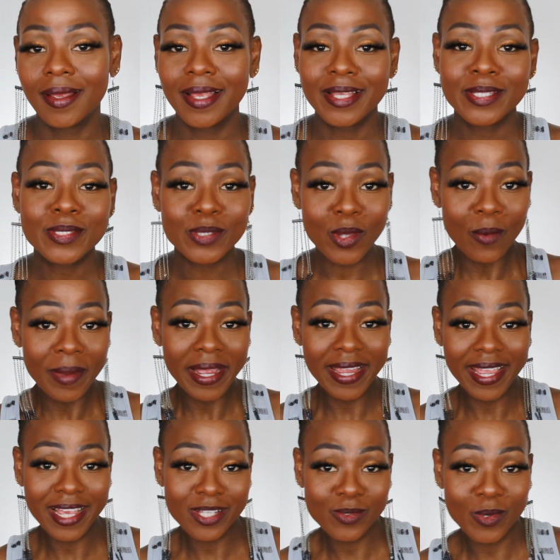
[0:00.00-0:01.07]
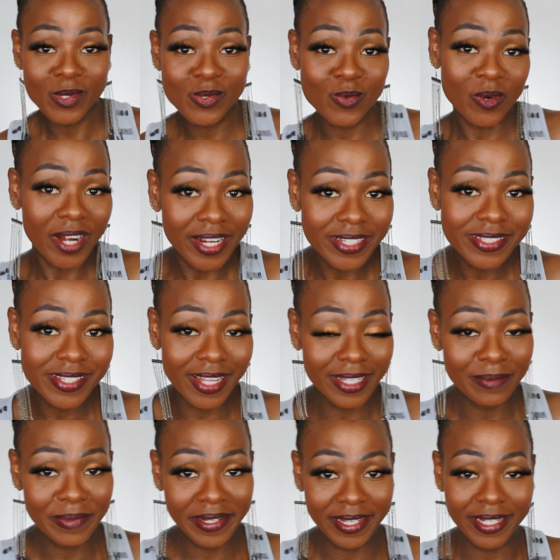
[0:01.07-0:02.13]
So my guess was right. At the
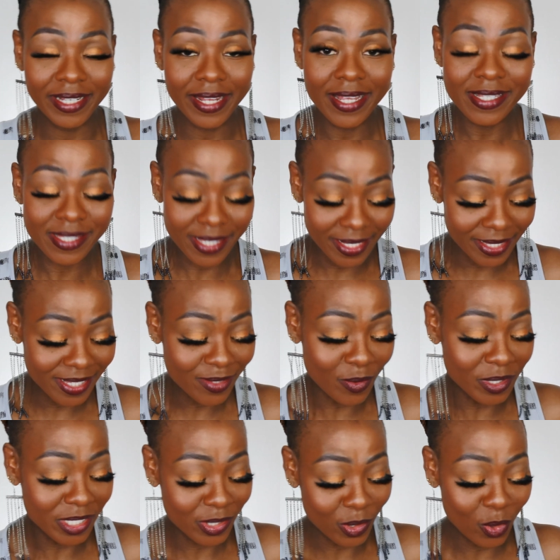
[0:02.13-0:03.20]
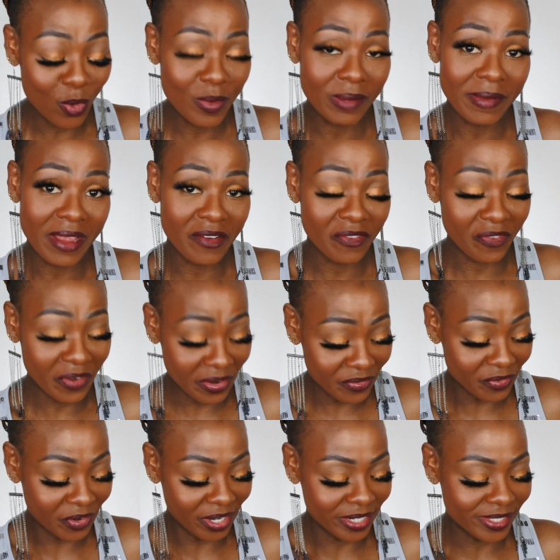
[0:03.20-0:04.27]
beginning I said this one is going to be my
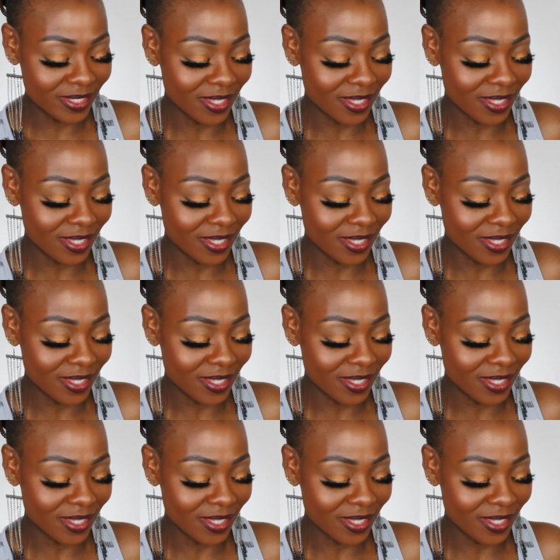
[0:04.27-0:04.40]
favorite,